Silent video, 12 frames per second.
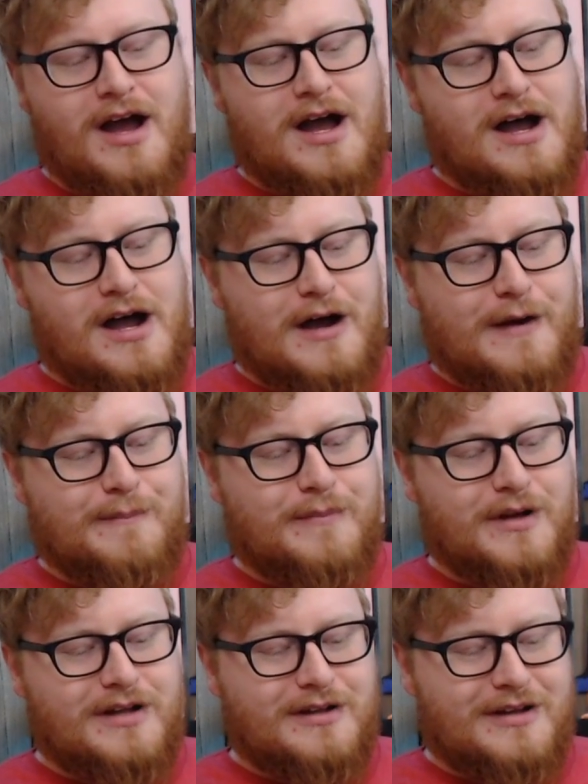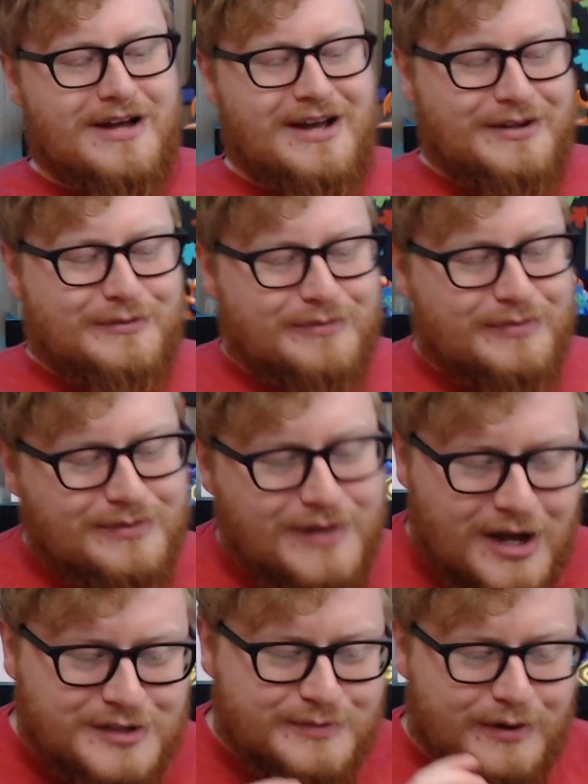
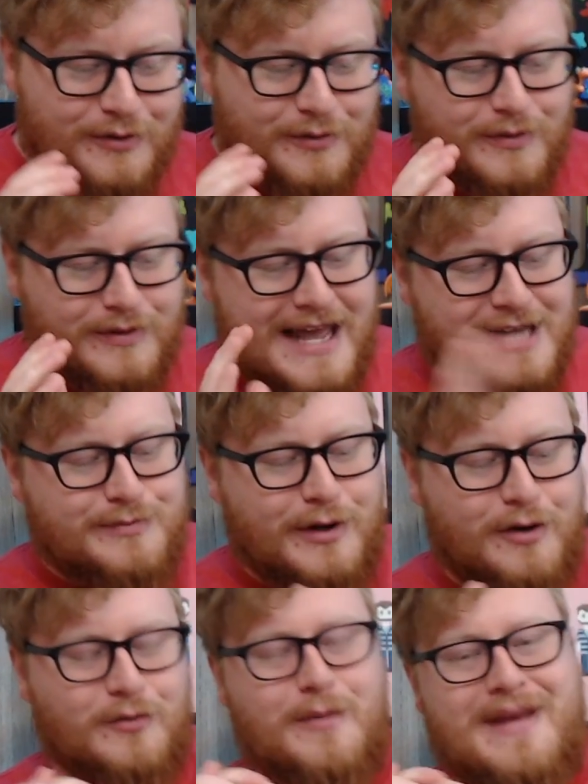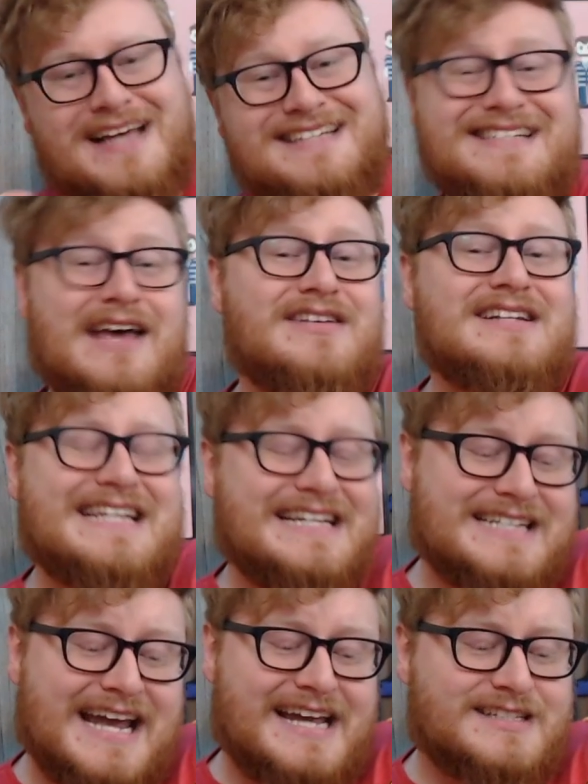Last Bottle of Rum has 17
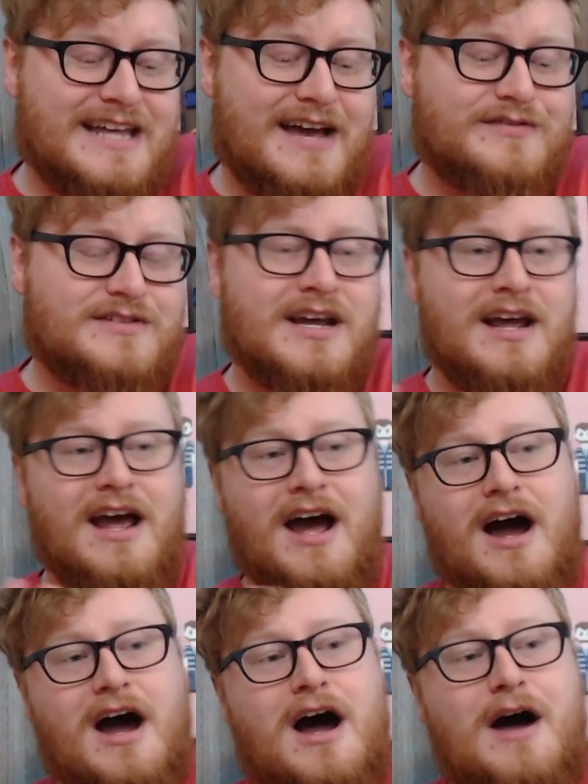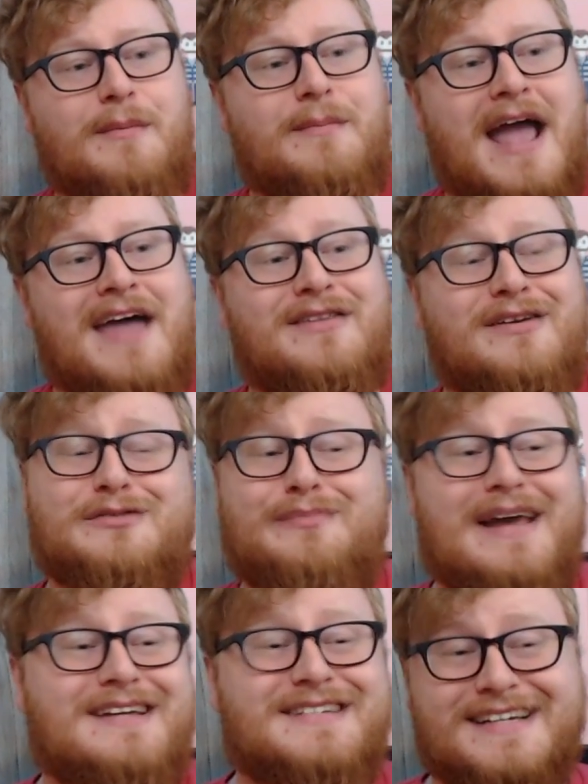days left. And there's
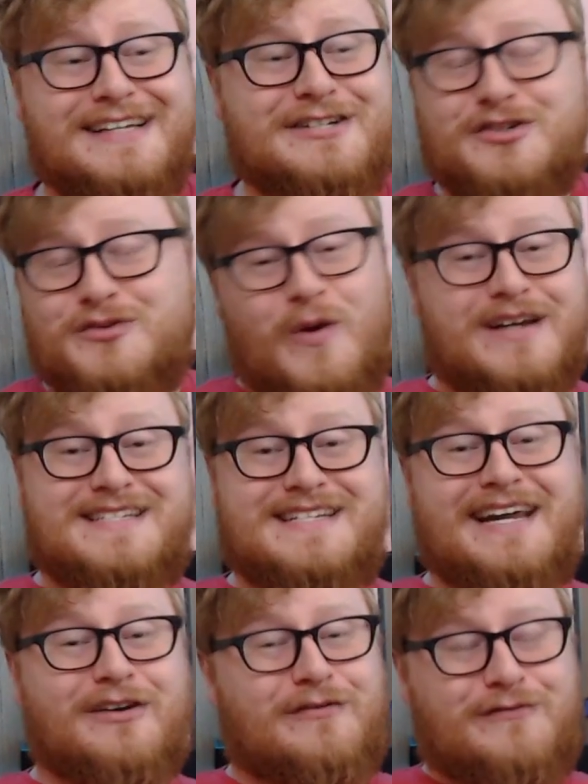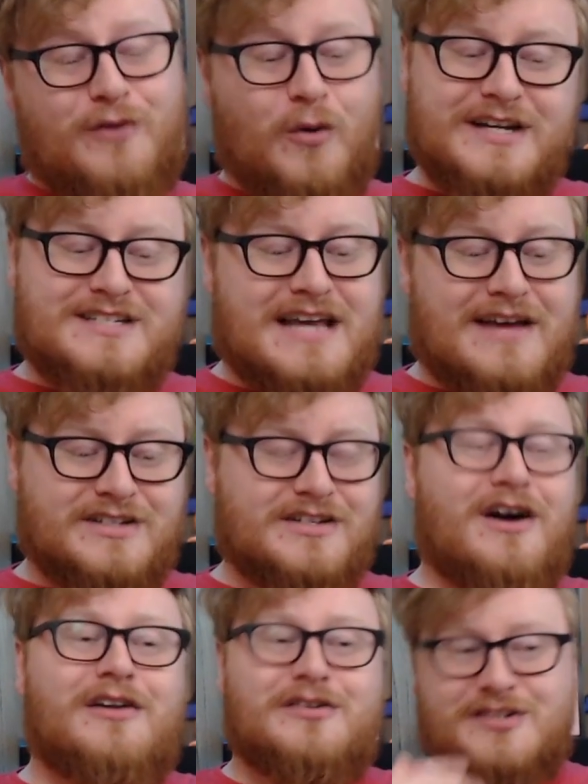basically just one tier.
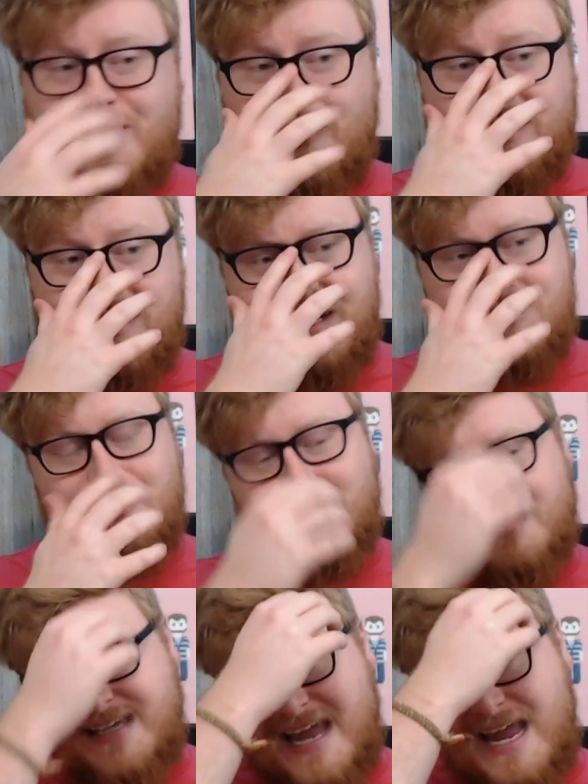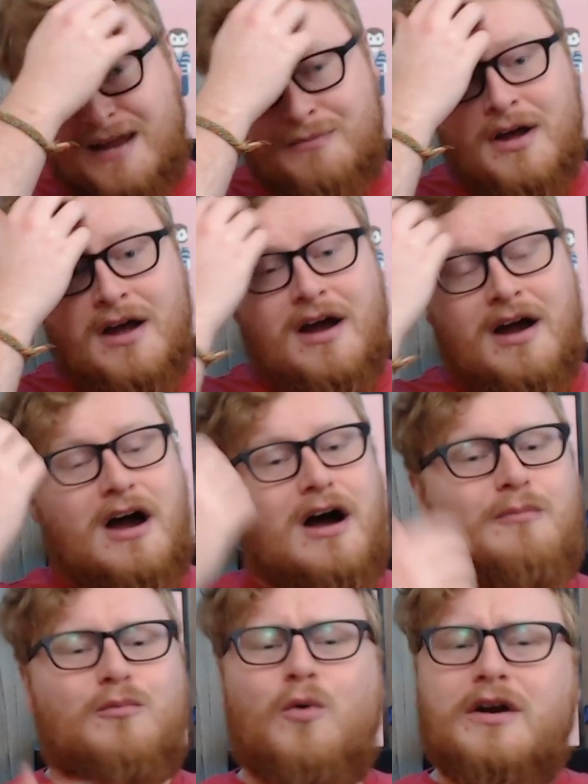$47 is going to get you this game.
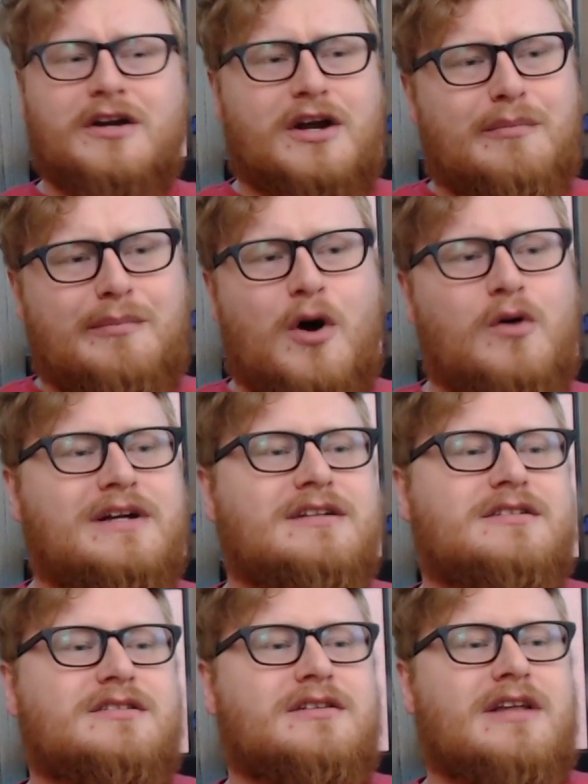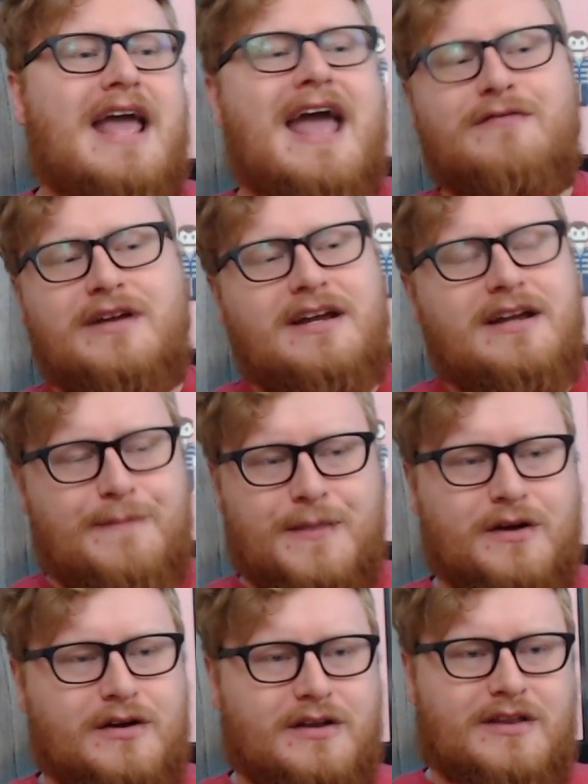Wooden components, the
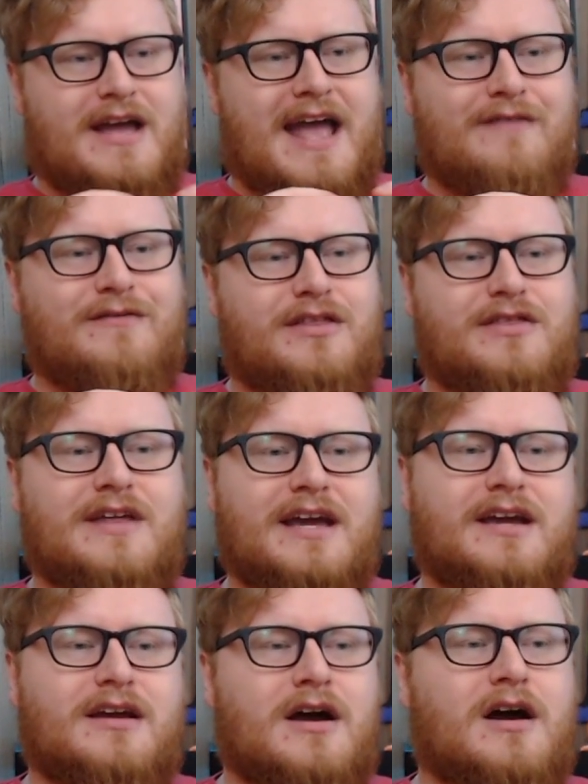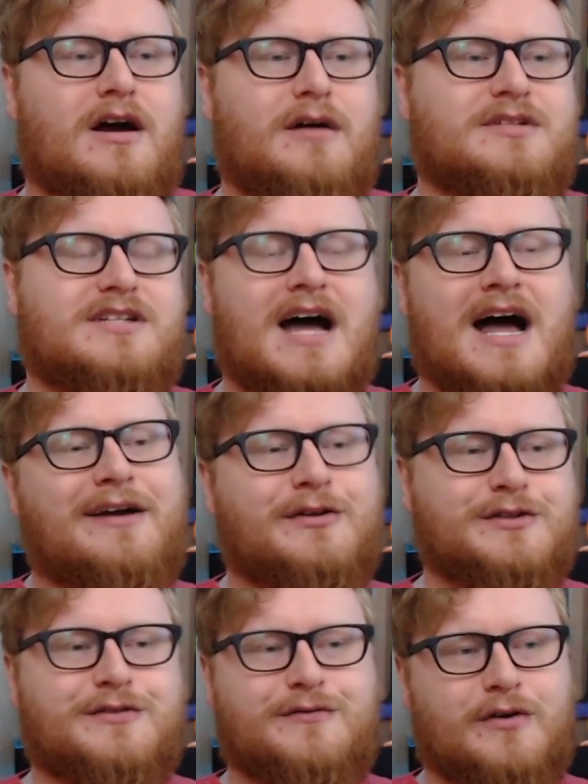heavy thick
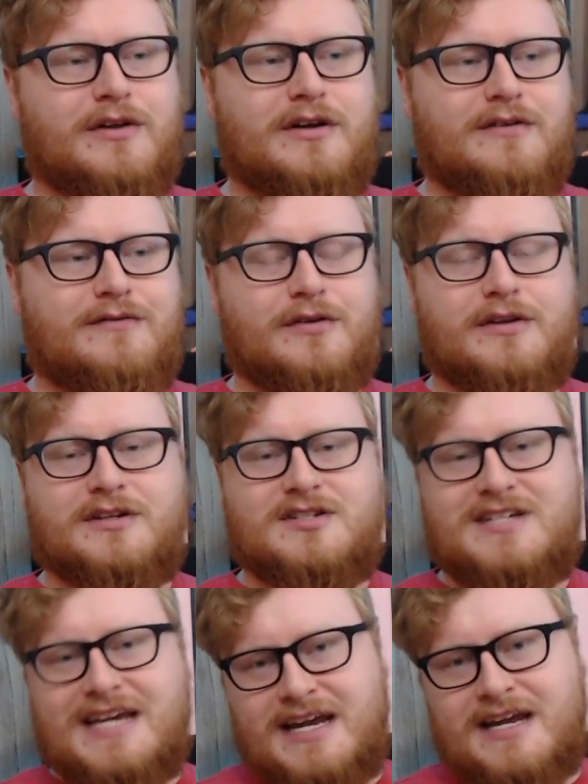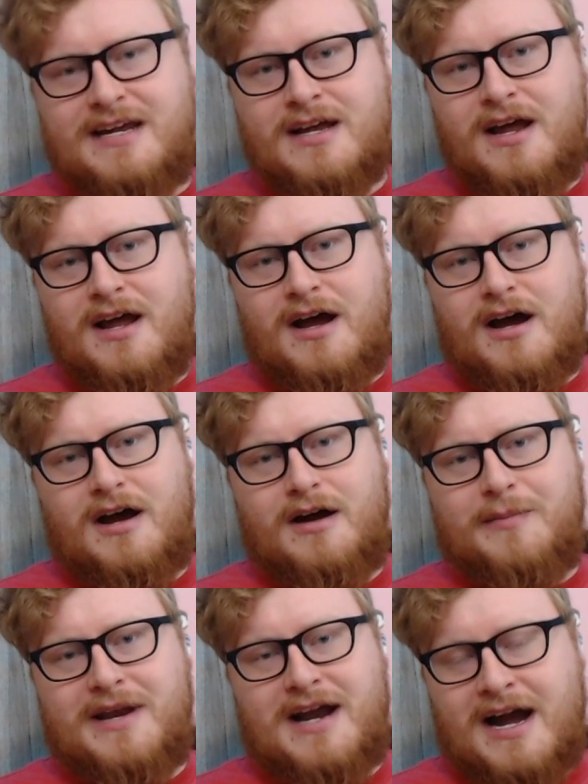tiles for the sea
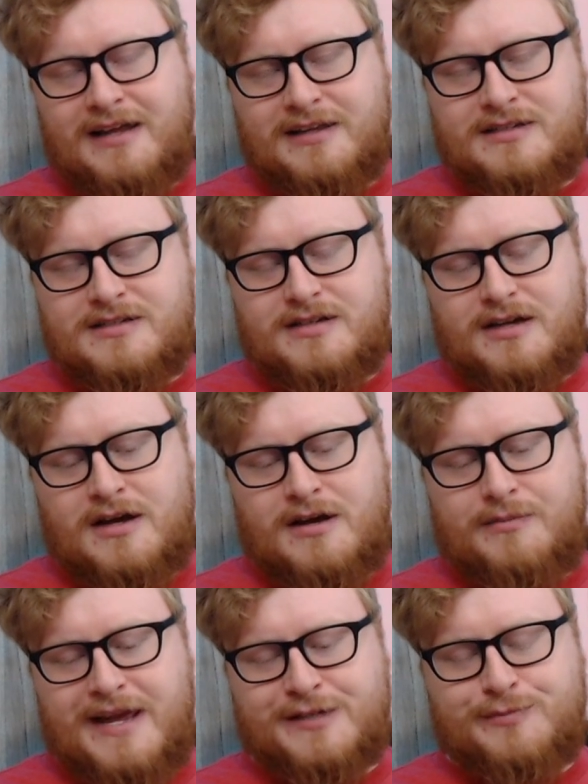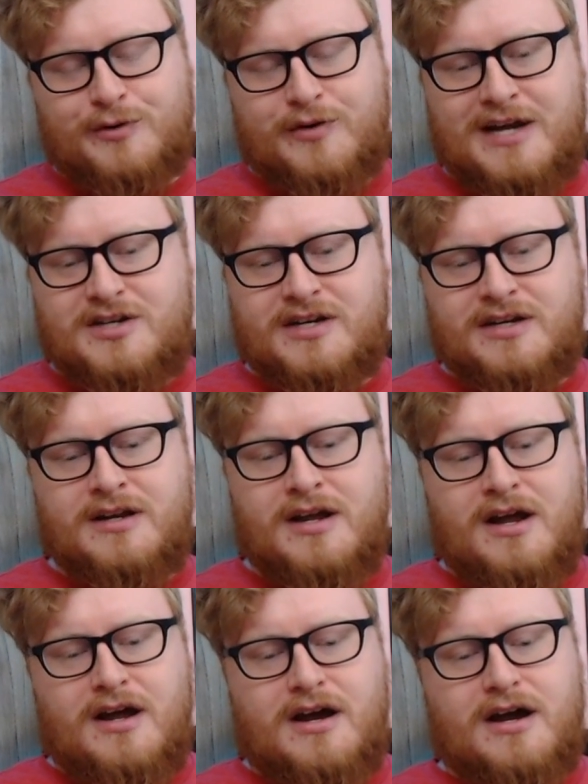and island exploration.
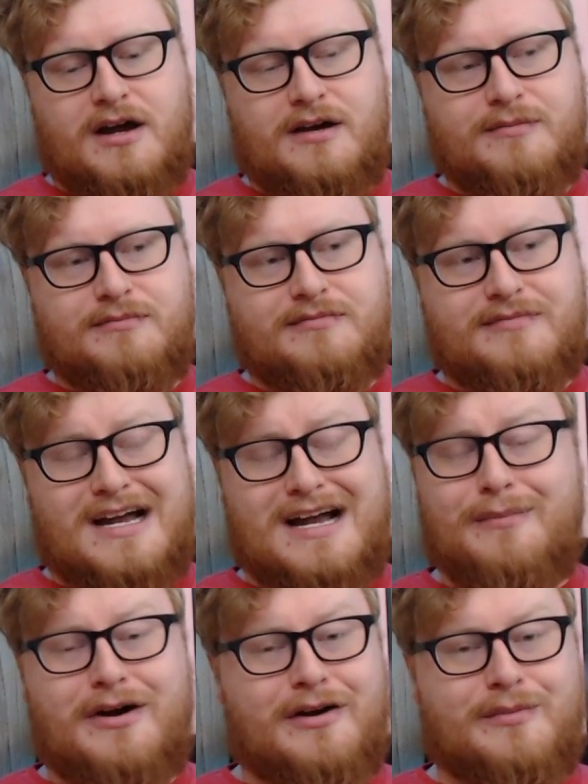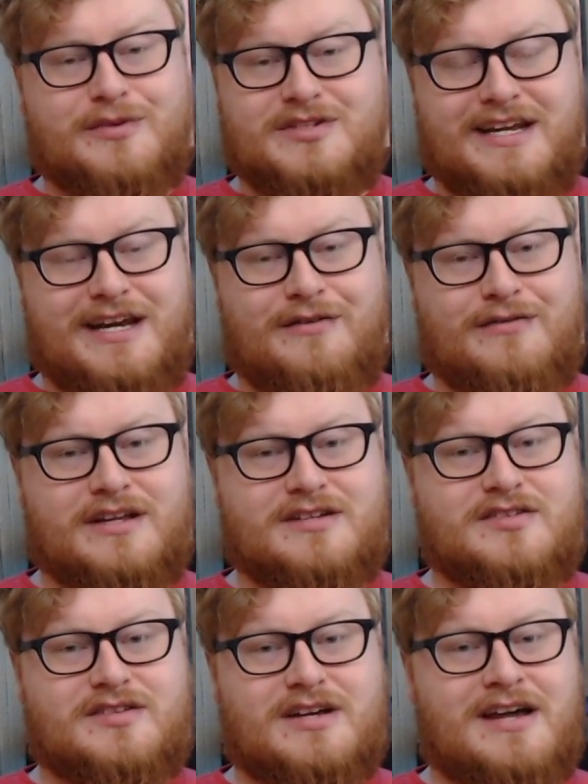I'm 100% here for
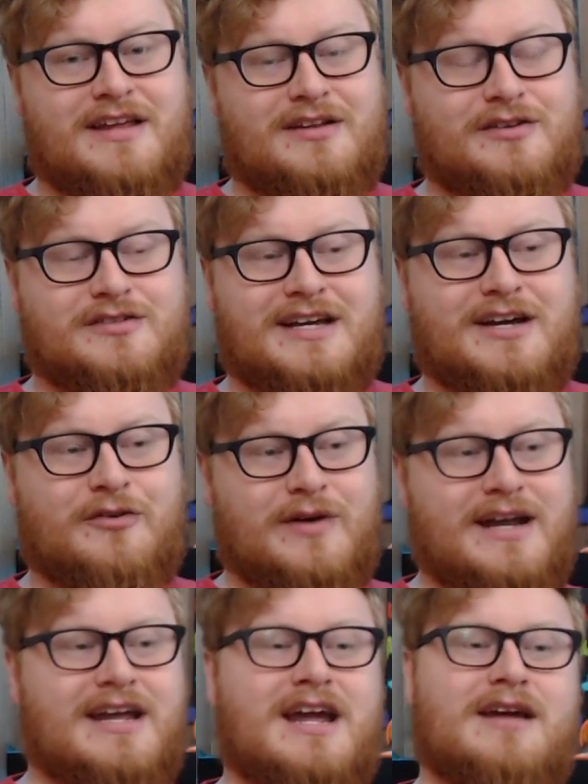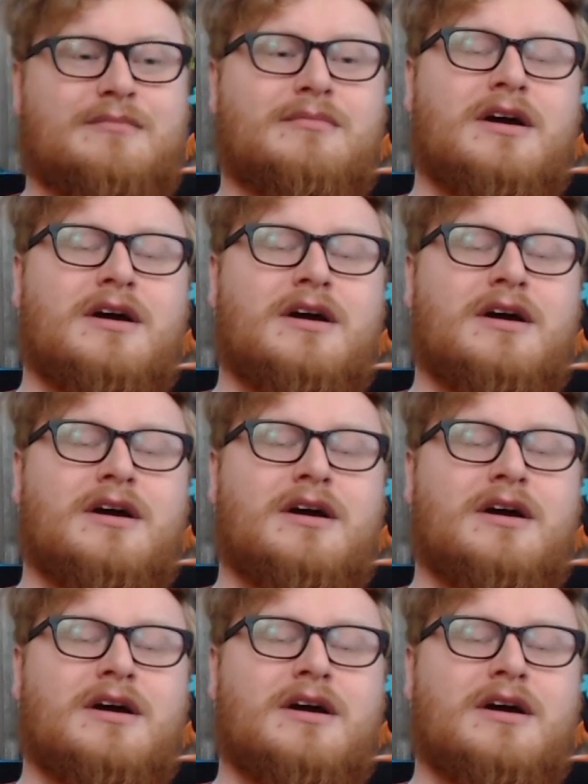this. I think it looks like a great game.